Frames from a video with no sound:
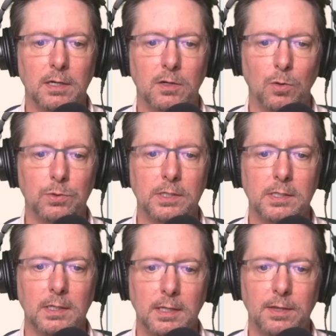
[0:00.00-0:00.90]
according
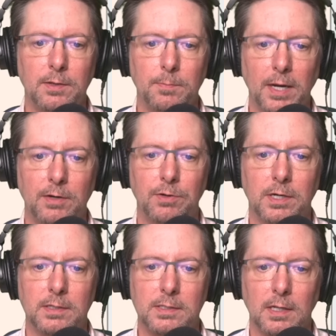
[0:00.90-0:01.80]
to lithium battery
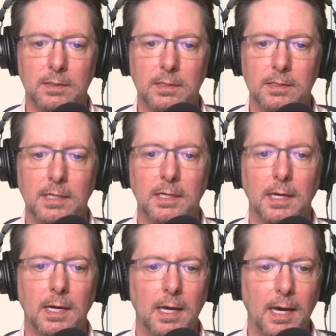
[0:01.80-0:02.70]
consultancy
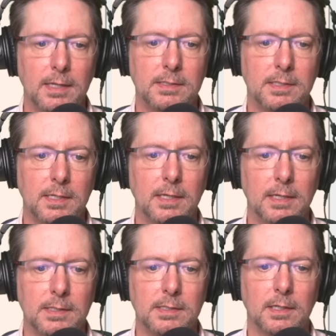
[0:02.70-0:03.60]
SC
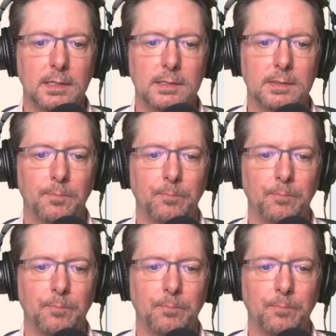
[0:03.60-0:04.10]
Insights.